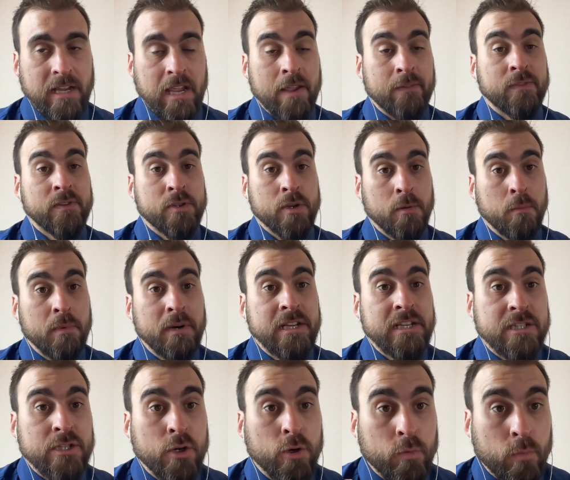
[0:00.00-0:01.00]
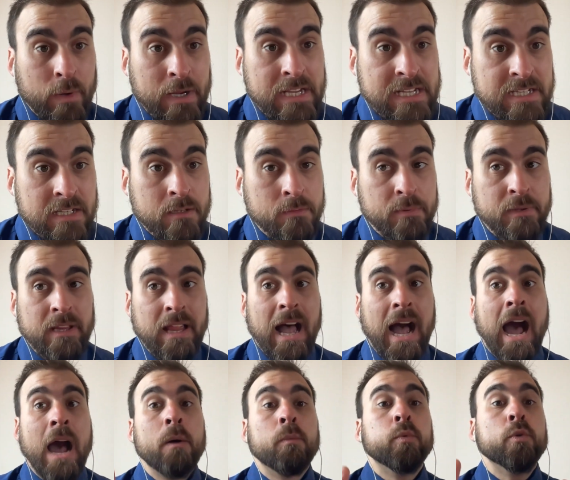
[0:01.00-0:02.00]
If someone is not reasonable,
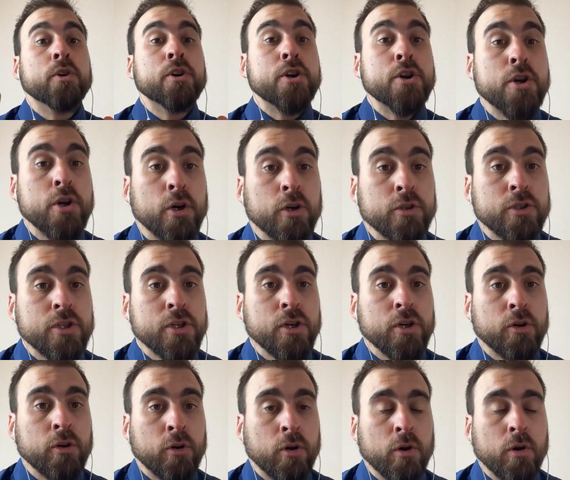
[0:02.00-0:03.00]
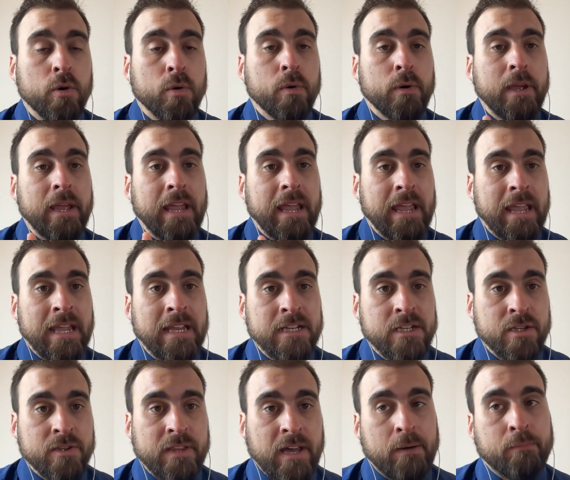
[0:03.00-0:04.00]
I would not go
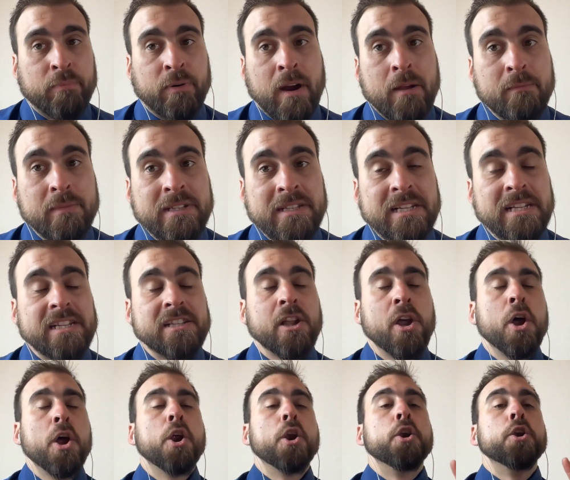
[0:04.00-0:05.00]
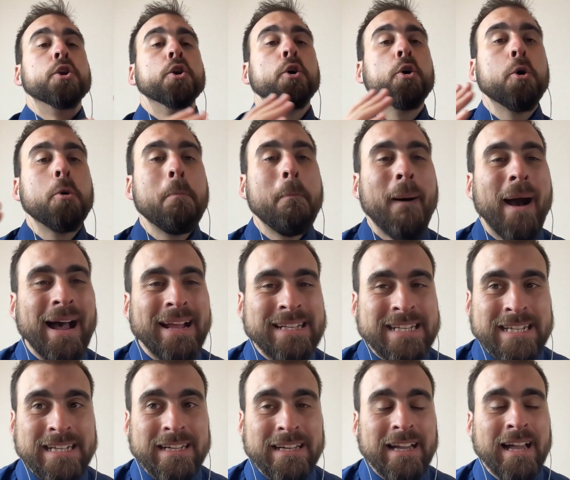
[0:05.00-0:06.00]
into that premises, no
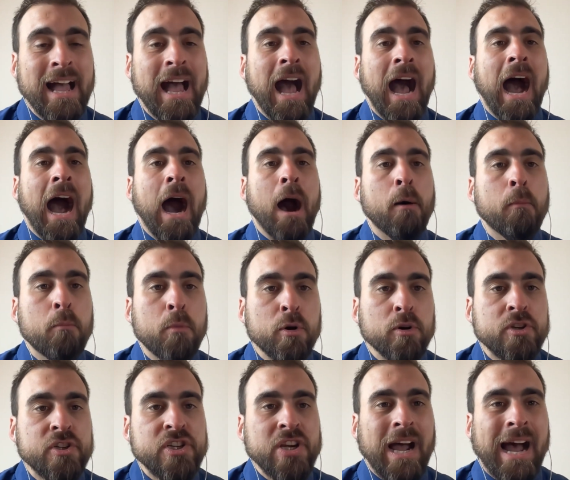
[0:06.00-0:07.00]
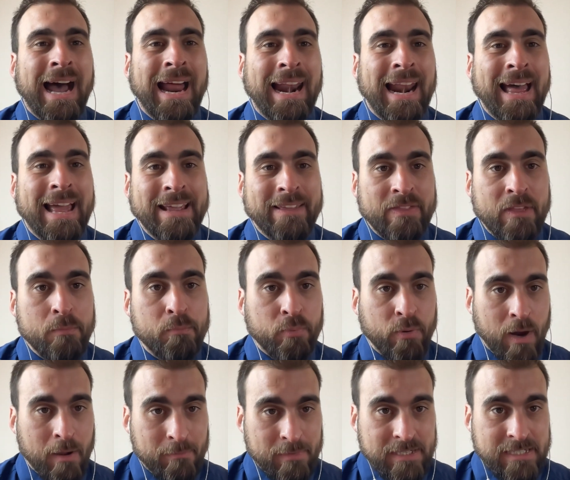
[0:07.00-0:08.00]
matter how much I like the
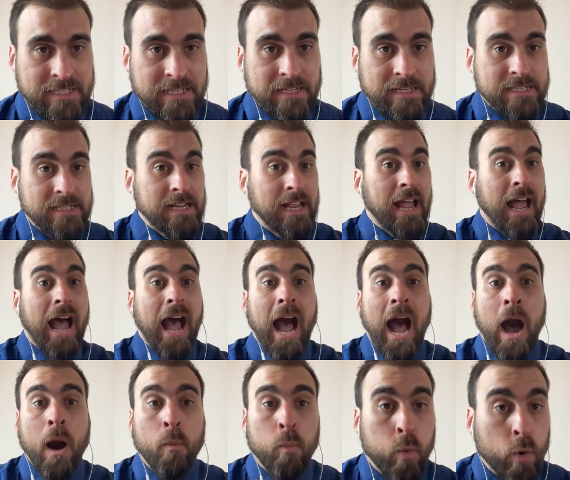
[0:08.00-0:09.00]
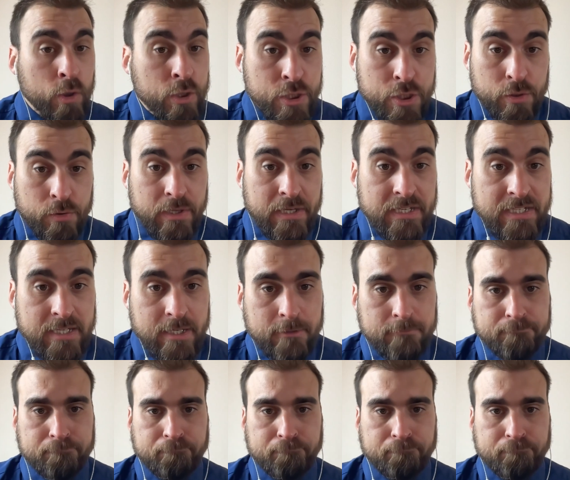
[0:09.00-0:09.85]
premises. I won't do it.